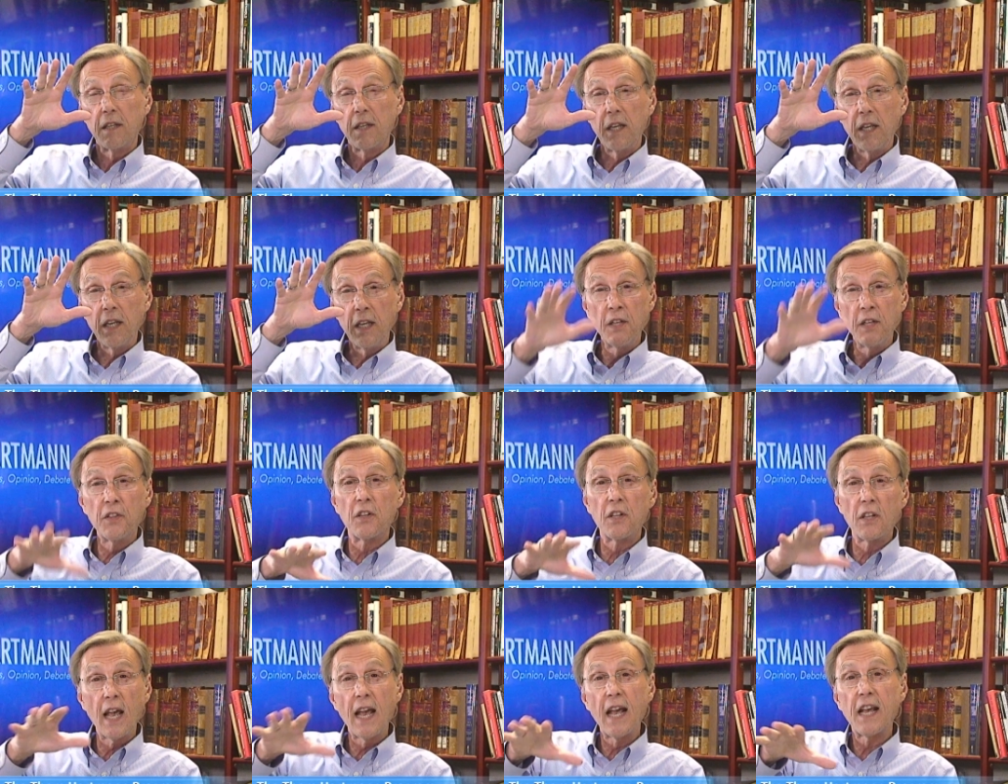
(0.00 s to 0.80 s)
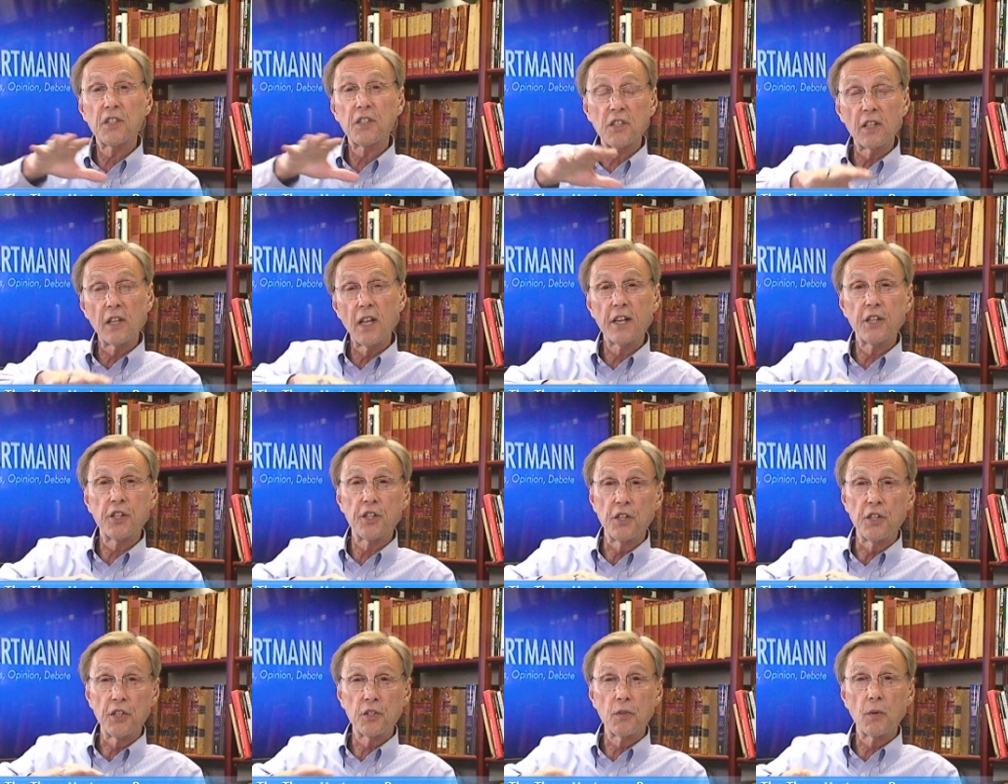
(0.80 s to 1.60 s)
in the last
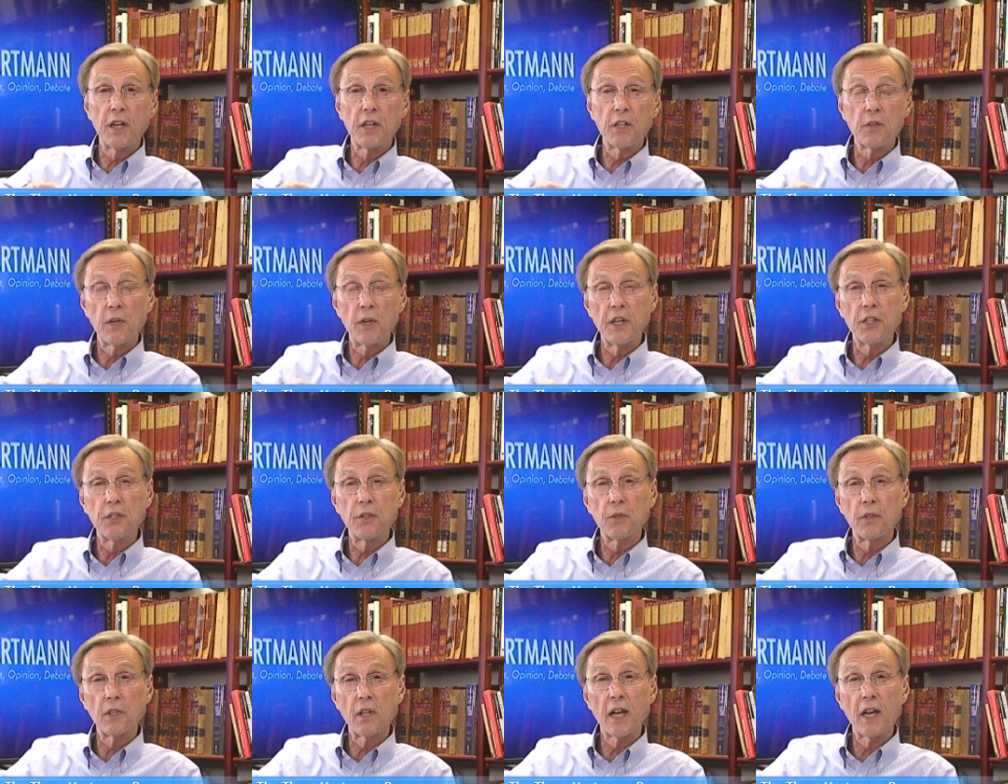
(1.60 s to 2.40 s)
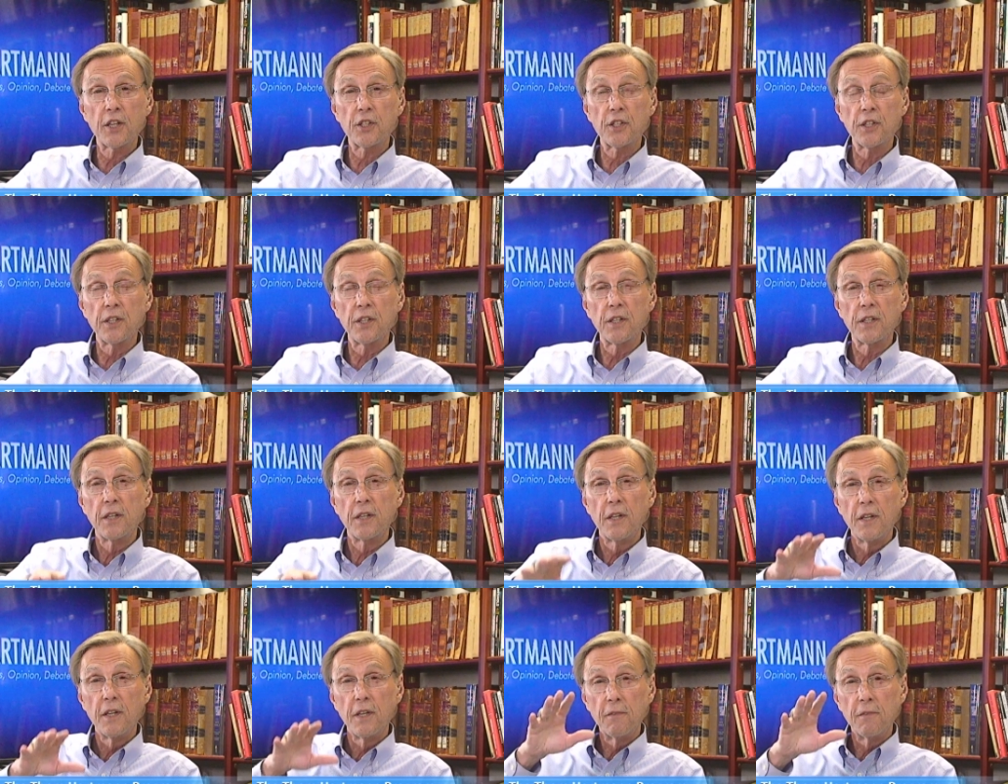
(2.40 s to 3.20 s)
election, the 2022 election,
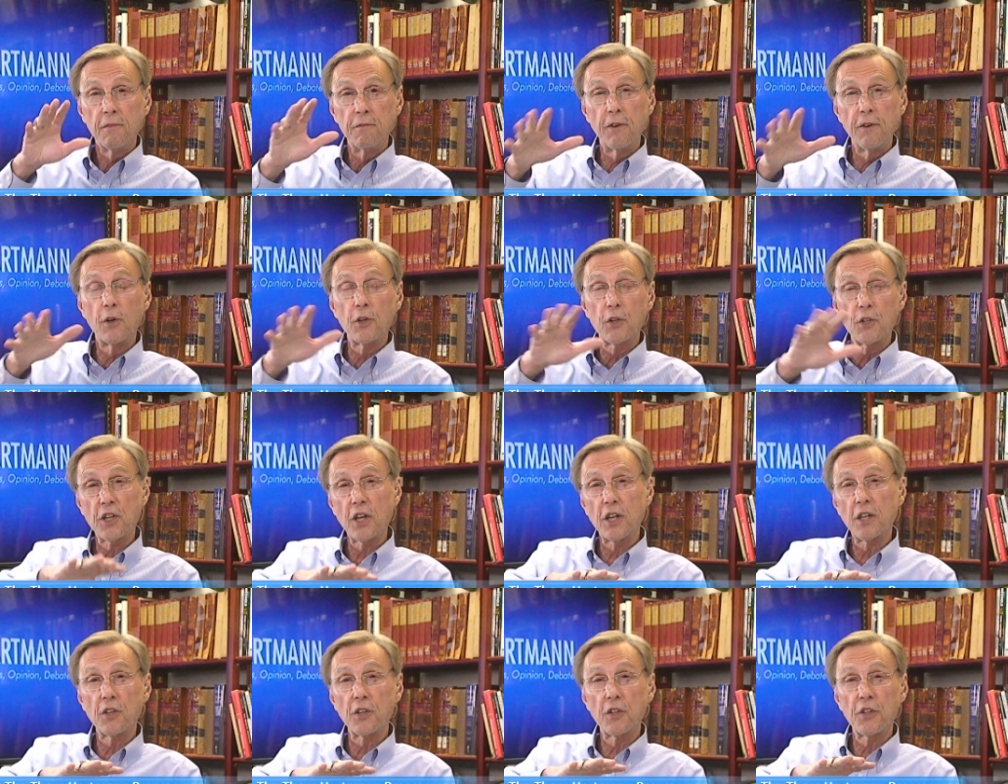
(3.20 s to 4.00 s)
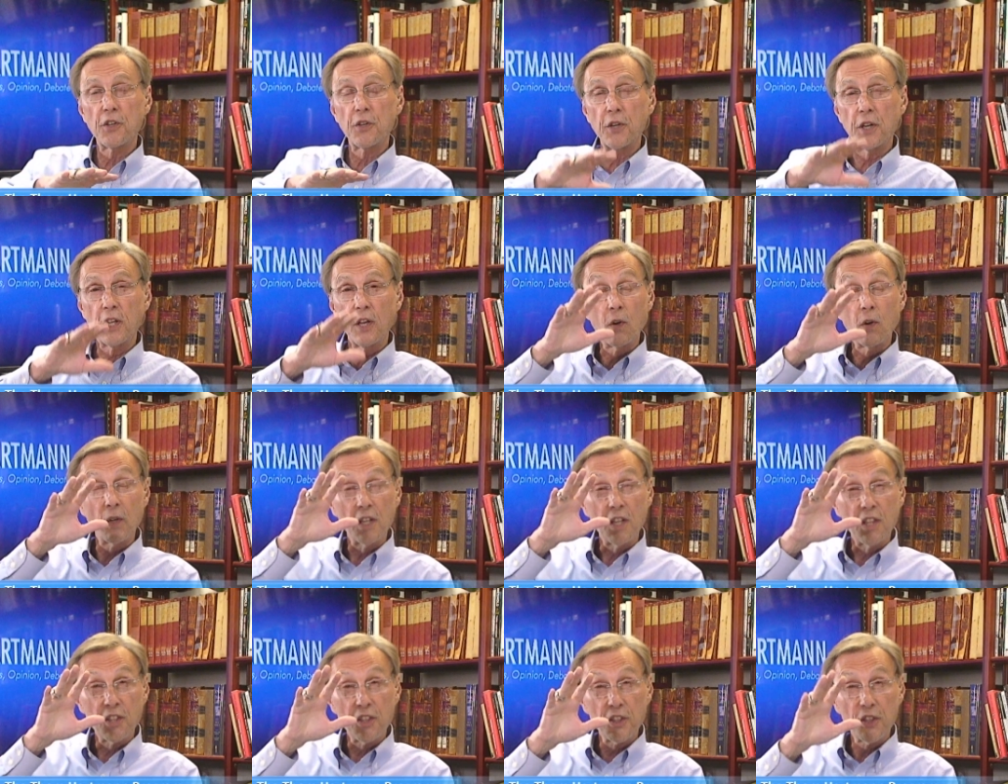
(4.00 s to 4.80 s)
voters under 30,
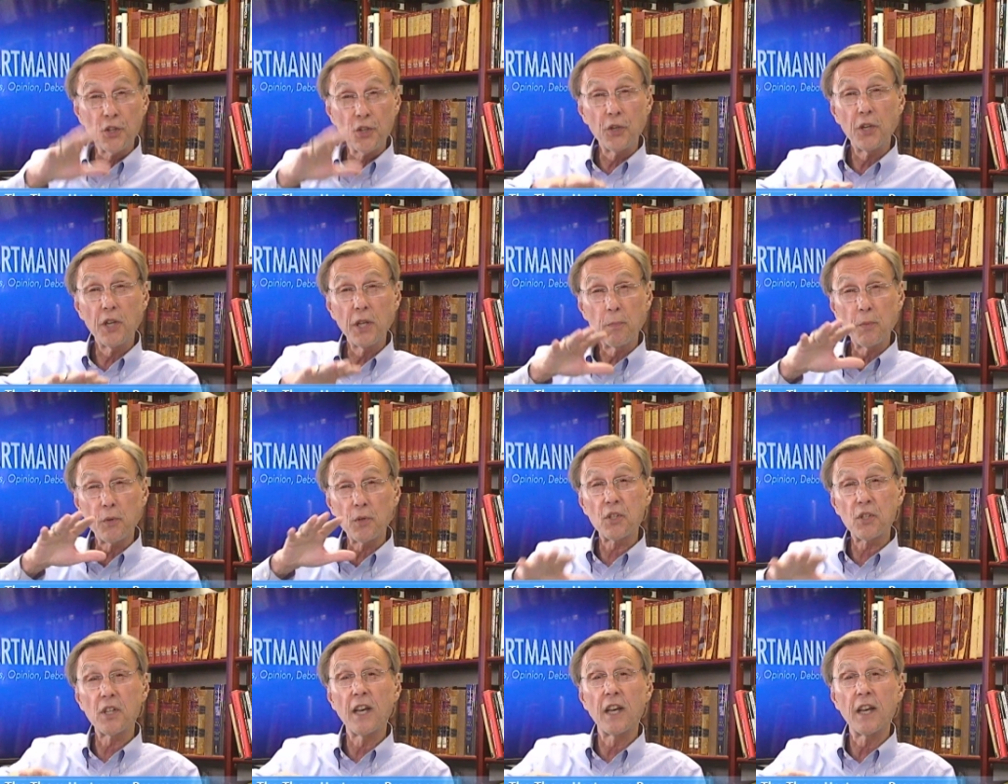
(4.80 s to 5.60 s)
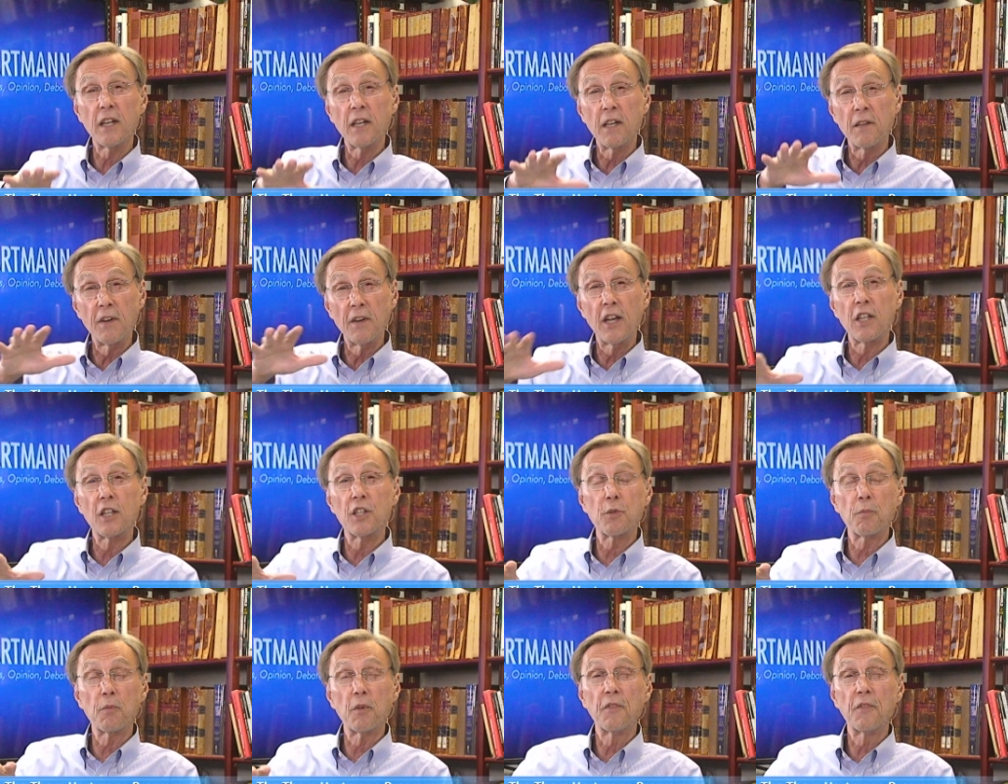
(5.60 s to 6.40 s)
only 30% of
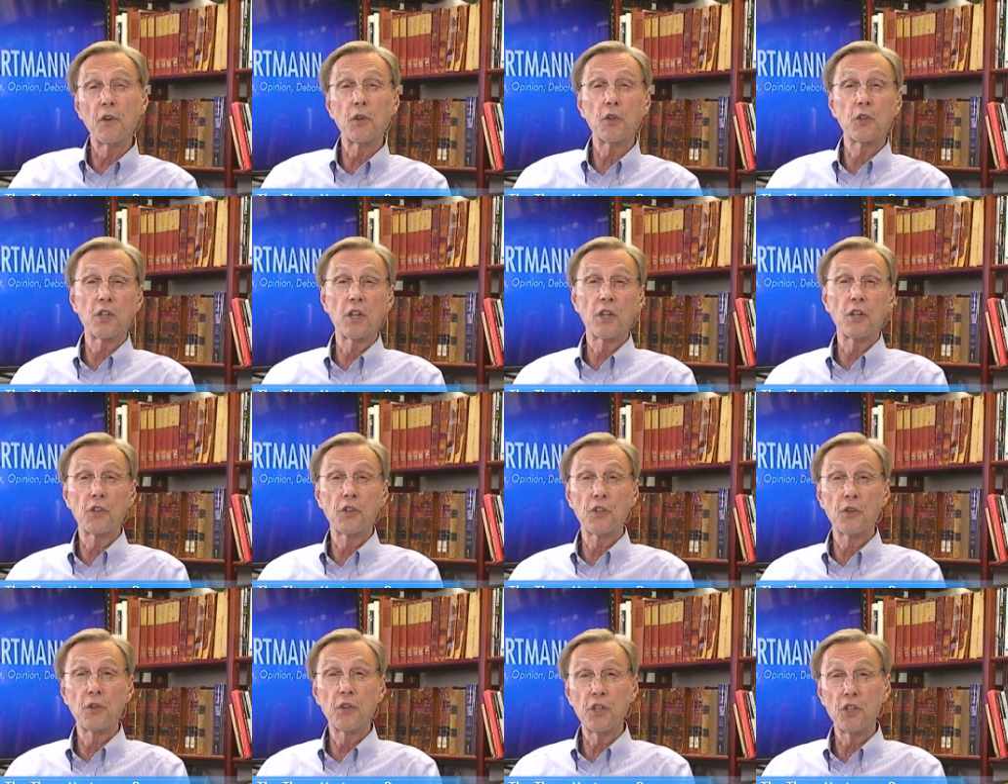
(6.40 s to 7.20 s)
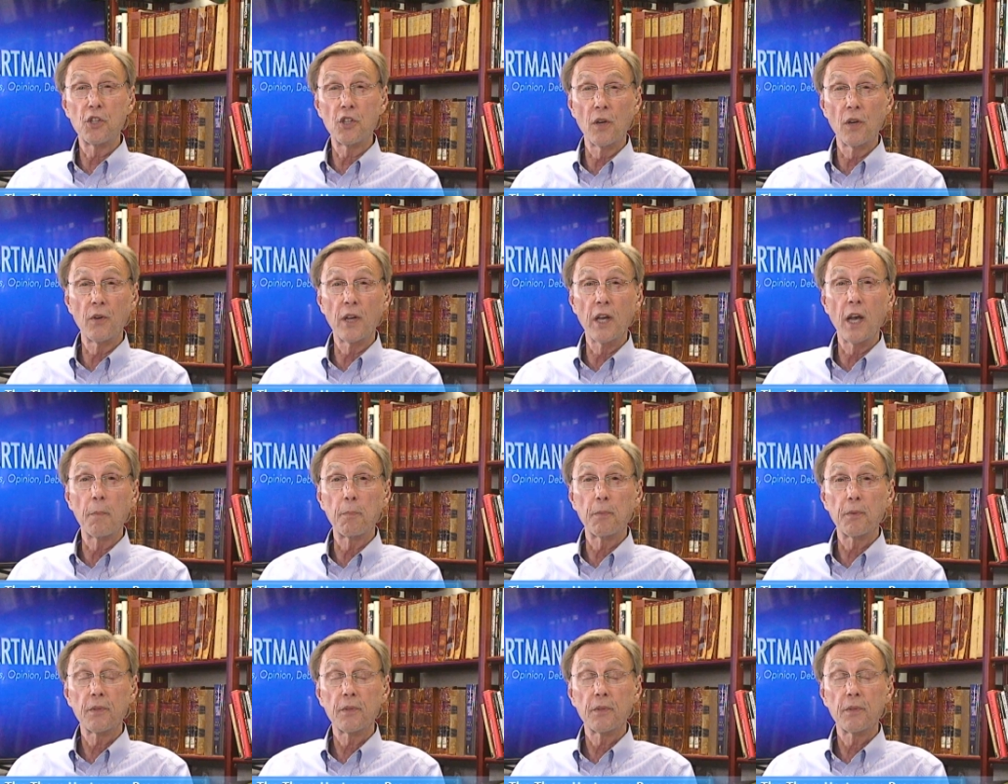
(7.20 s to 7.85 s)
eligible voters under 30 showed up.